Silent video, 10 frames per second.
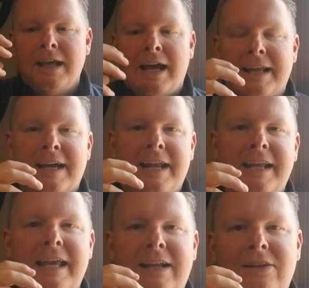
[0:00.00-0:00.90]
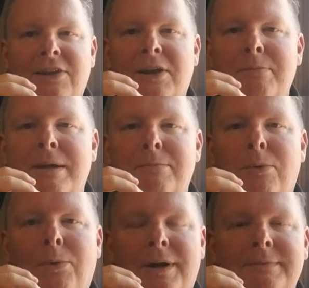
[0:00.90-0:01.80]
I kind of get a little bit
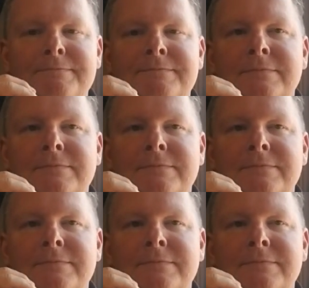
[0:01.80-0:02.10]
more,